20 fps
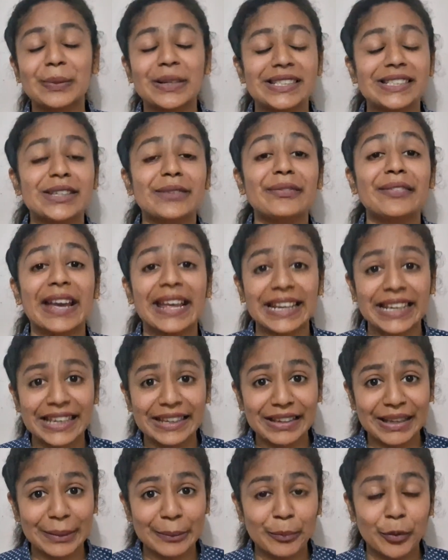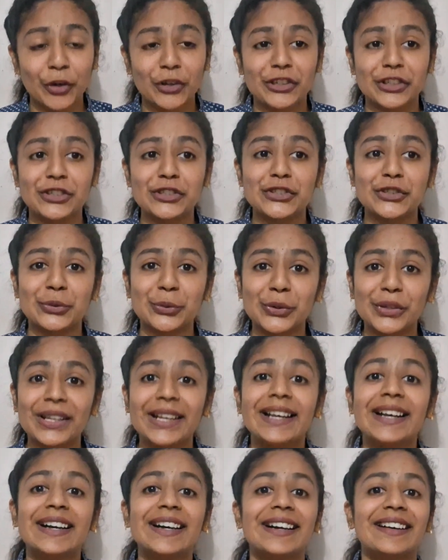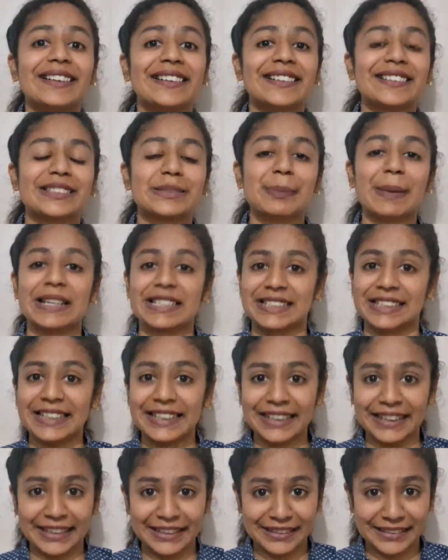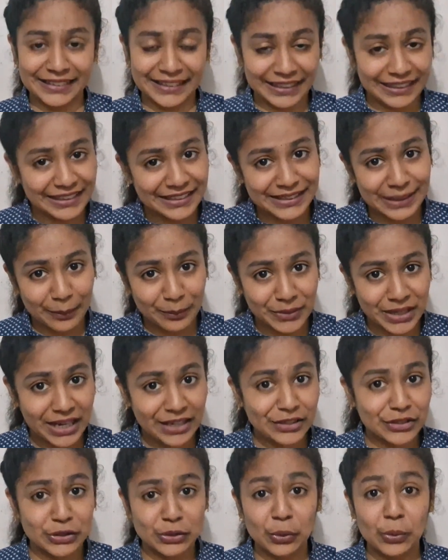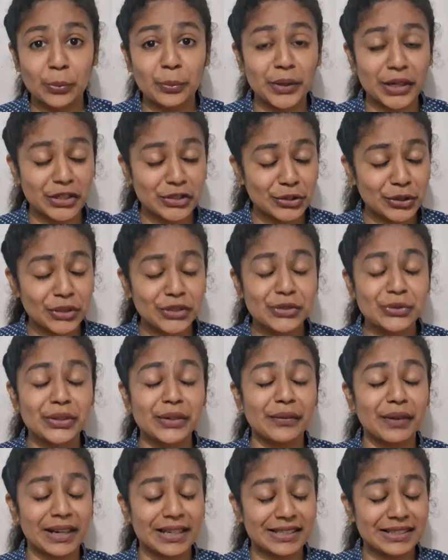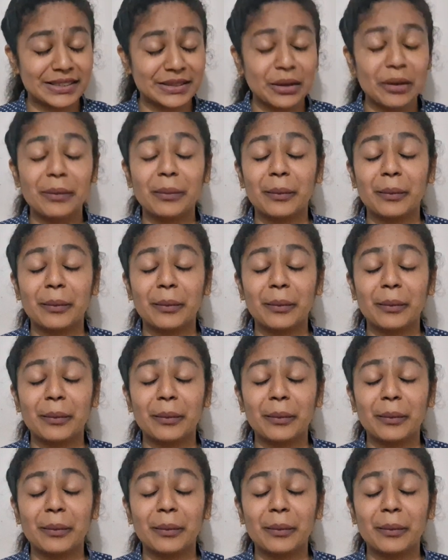plays a very important role, especially in theory subjects. So make sure to revise